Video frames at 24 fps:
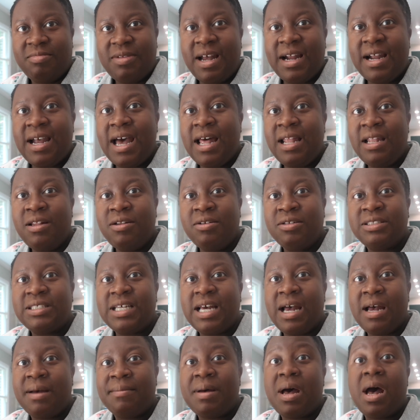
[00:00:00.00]
I got a little
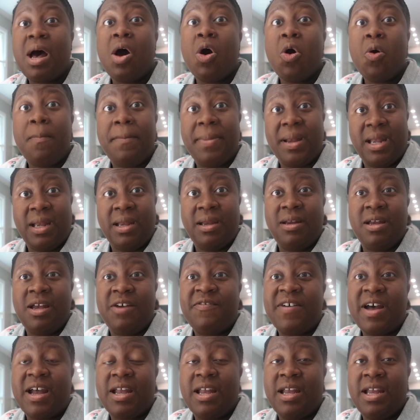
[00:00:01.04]
time, hoping
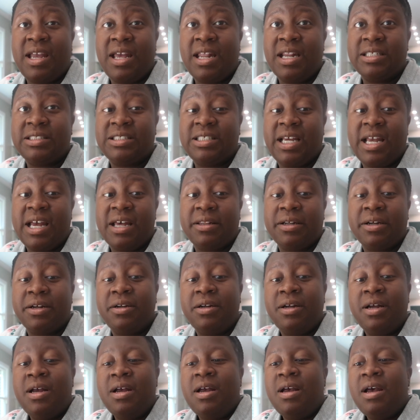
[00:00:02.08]
if I can get it together.
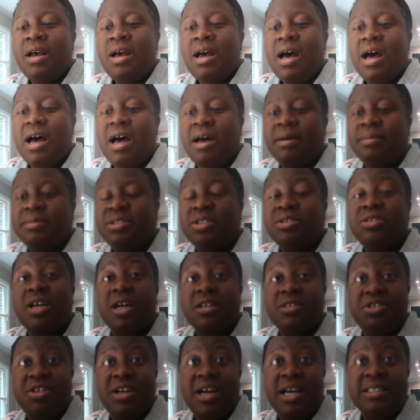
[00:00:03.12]
So
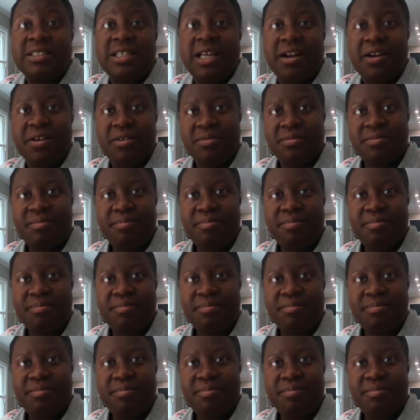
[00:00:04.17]
talk to you guys later.